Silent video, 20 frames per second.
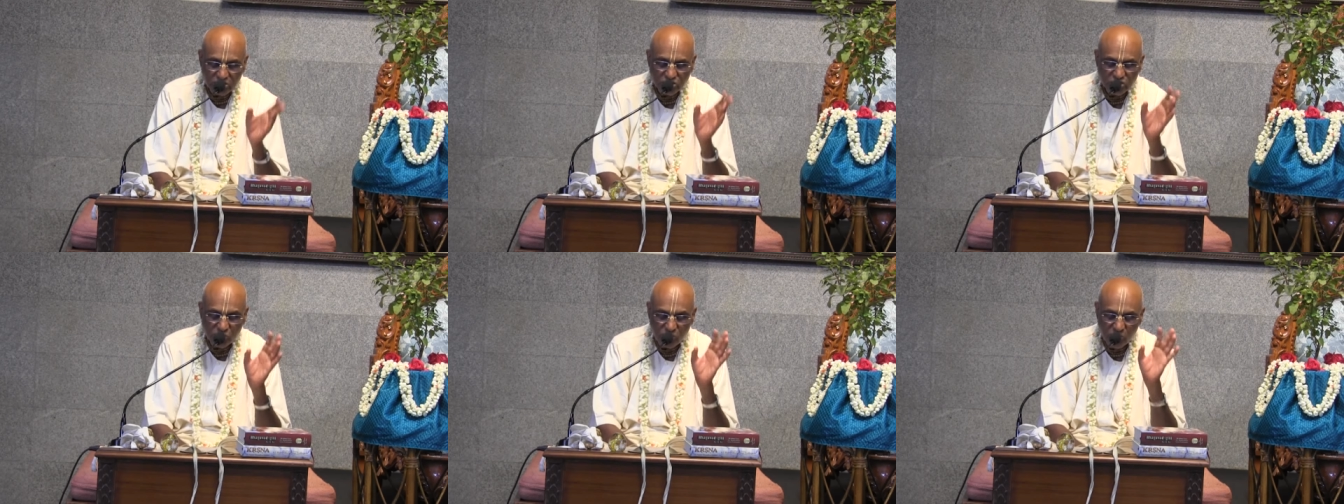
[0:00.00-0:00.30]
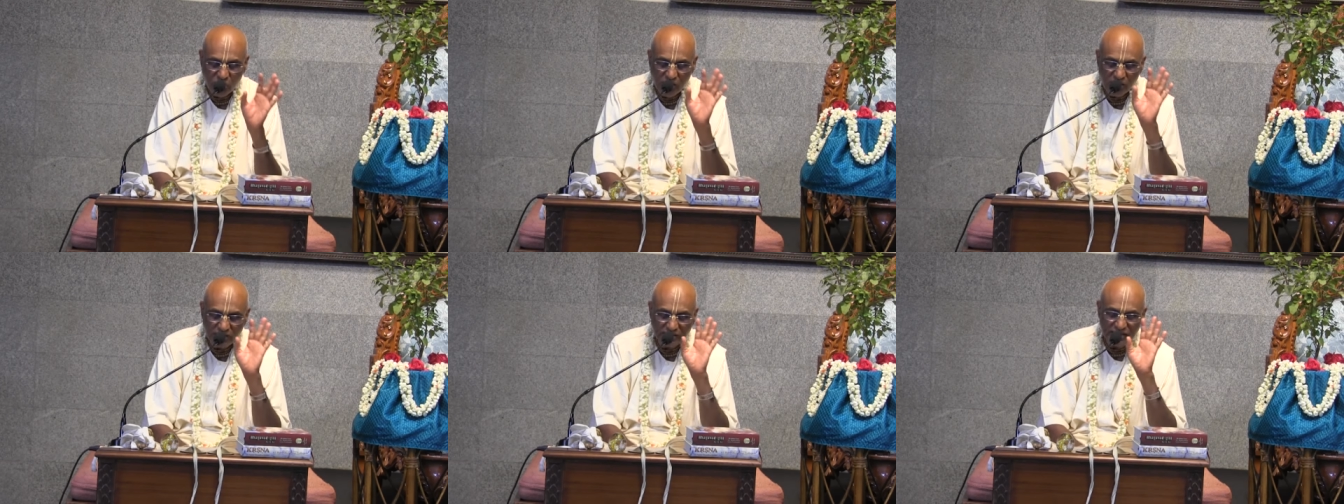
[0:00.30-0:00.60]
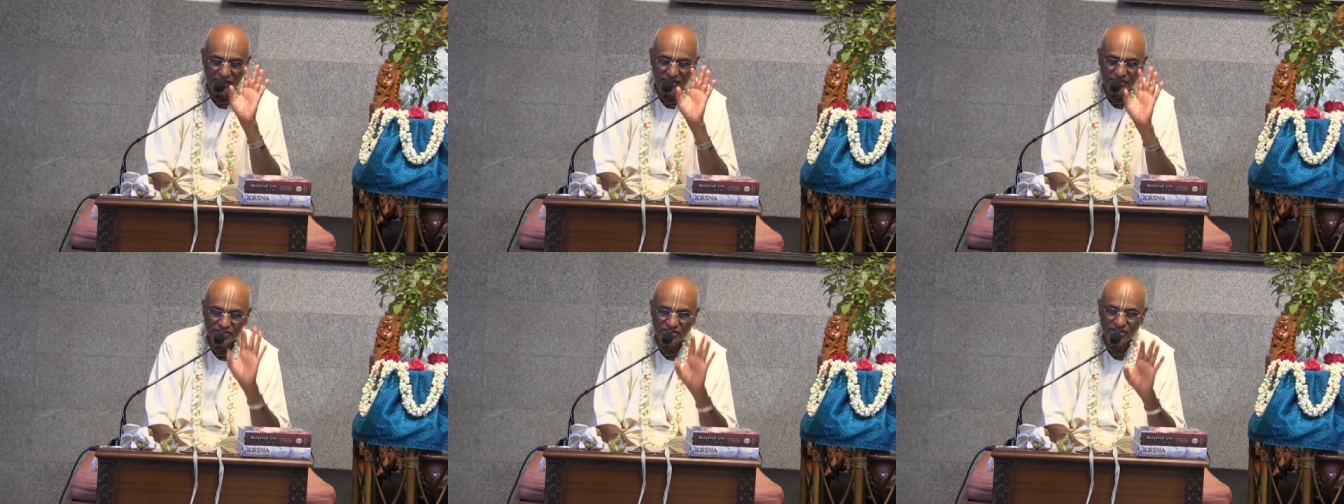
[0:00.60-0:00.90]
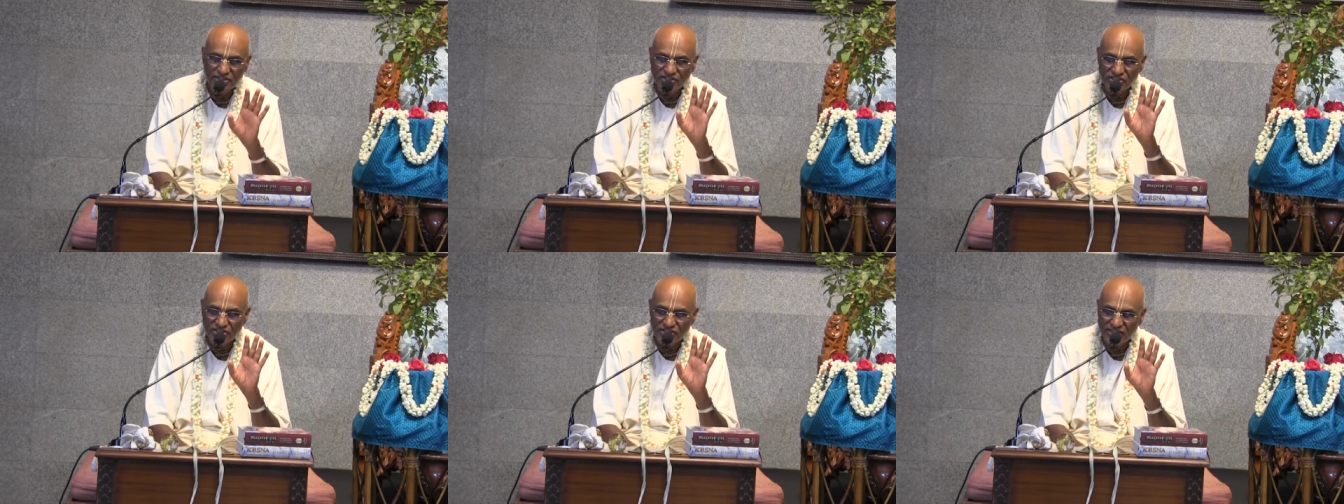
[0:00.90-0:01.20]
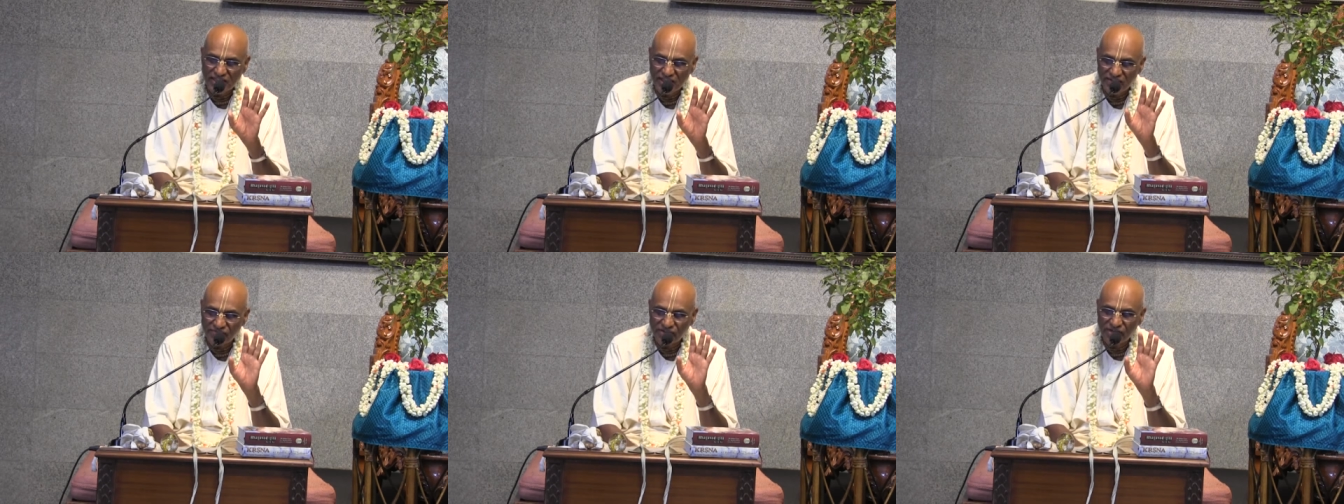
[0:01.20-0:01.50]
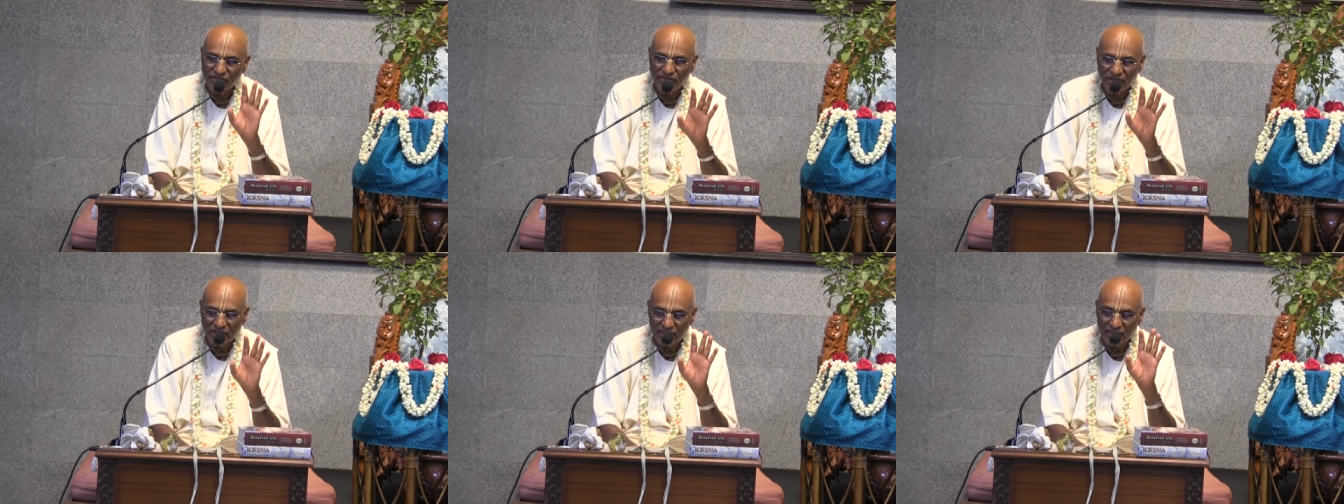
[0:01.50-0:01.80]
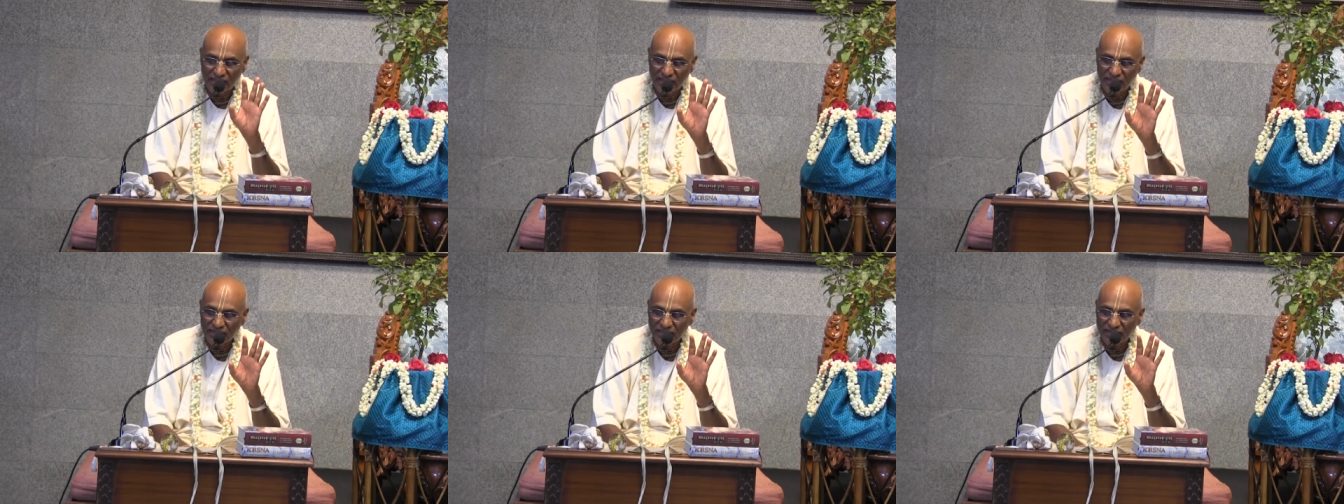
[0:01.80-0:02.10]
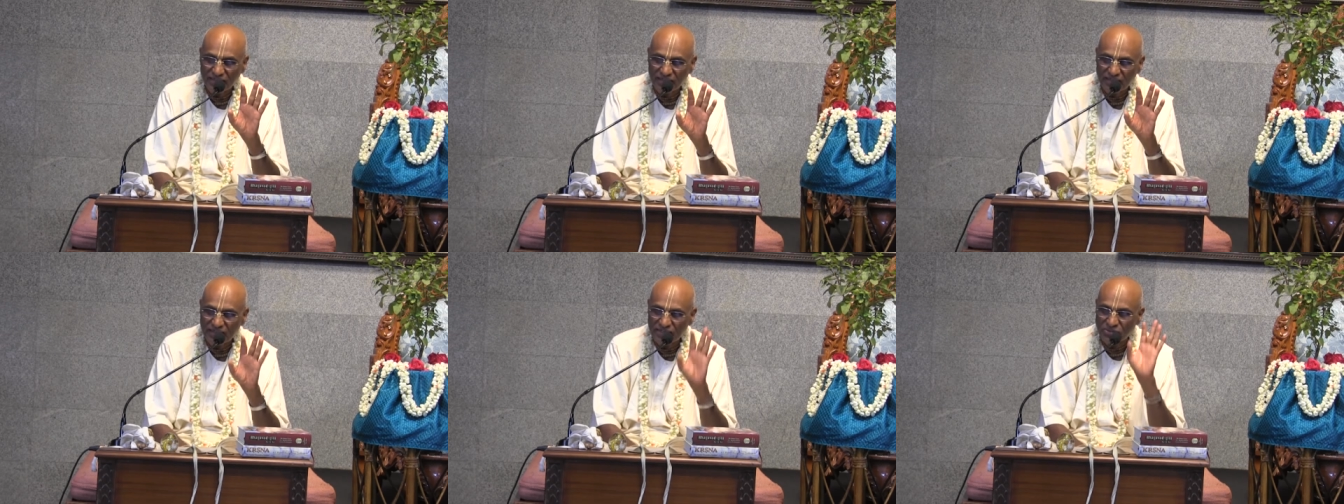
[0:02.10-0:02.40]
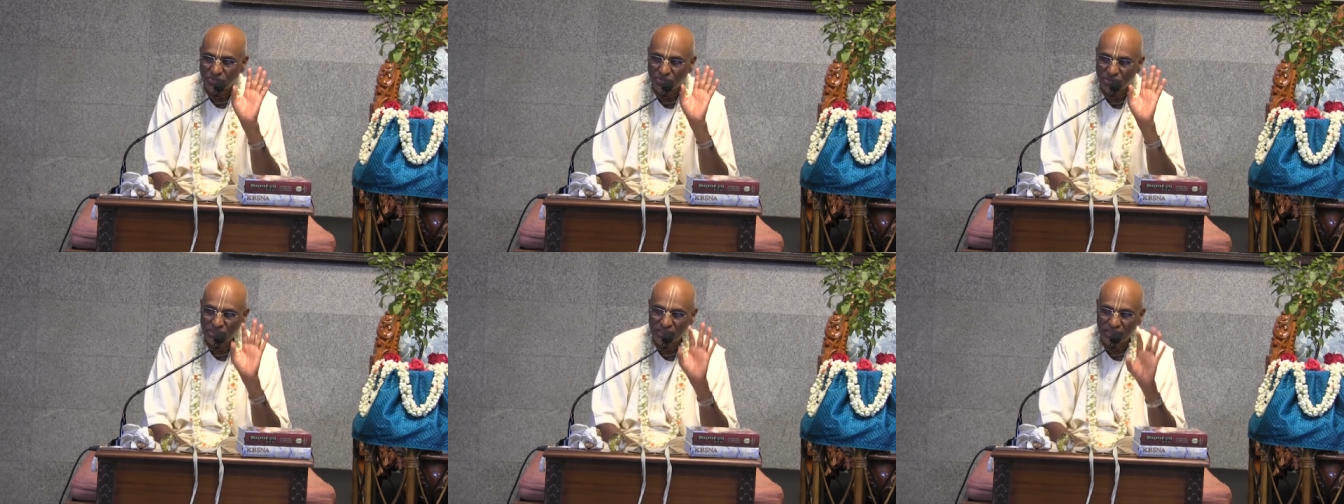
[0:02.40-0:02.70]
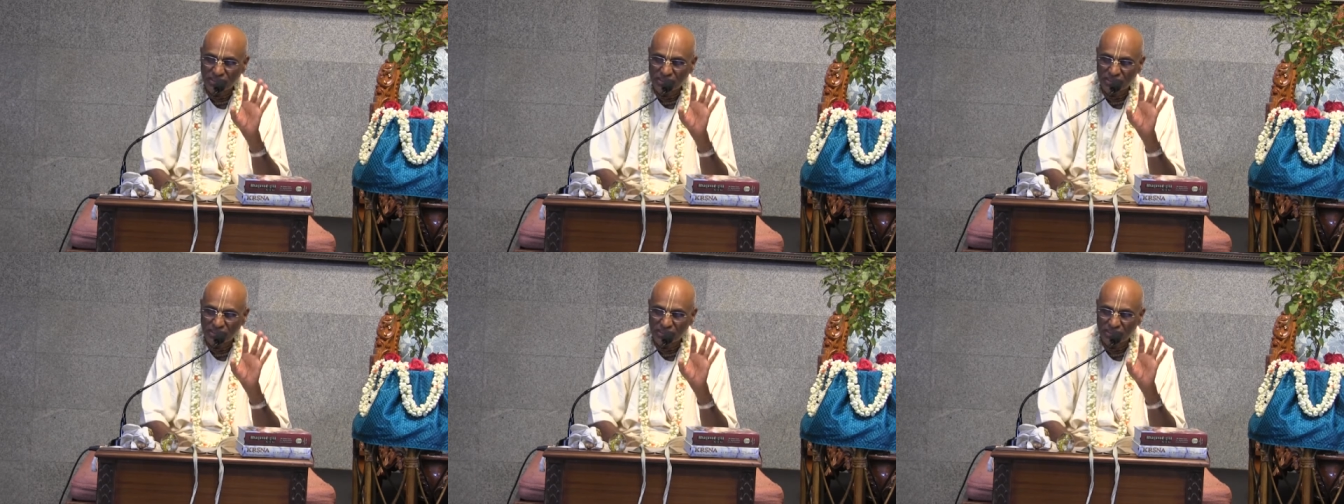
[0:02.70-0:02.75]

So what exists everywhere is only